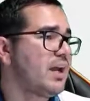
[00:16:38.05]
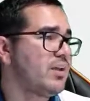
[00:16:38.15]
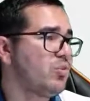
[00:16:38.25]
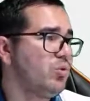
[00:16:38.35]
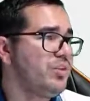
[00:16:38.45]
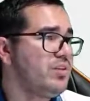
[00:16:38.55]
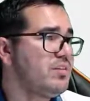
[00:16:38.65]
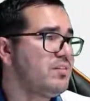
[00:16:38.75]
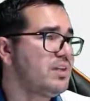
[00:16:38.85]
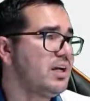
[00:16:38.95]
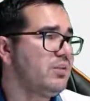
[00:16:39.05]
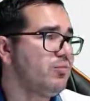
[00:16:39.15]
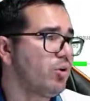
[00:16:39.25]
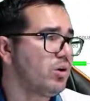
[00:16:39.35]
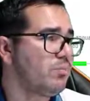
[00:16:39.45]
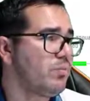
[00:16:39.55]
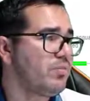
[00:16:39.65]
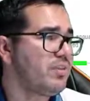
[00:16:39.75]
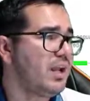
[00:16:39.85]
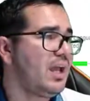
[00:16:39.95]
So this is done for
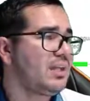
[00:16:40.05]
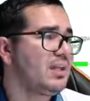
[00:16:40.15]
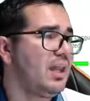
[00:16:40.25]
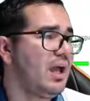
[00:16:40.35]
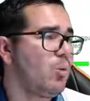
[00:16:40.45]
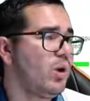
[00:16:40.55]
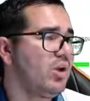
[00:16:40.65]
selected language.